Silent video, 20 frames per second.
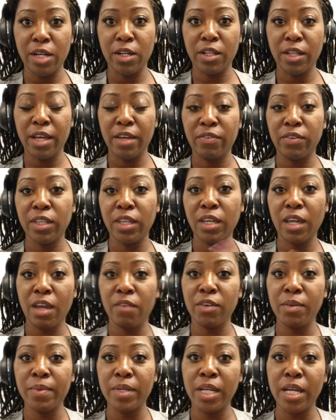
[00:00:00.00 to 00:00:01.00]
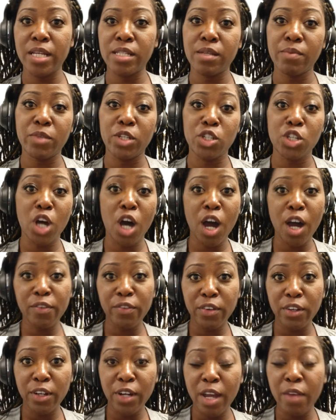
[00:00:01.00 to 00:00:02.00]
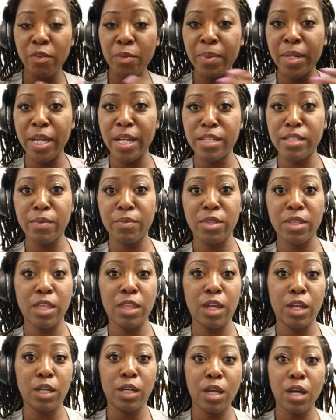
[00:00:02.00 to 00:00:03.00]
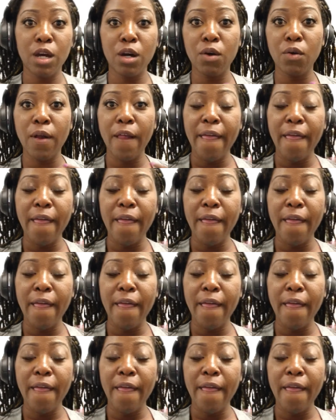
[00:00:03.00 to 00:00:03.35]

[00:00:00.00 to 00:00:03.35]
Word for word: I feel like everybody has something to offer, everybody has something that they know,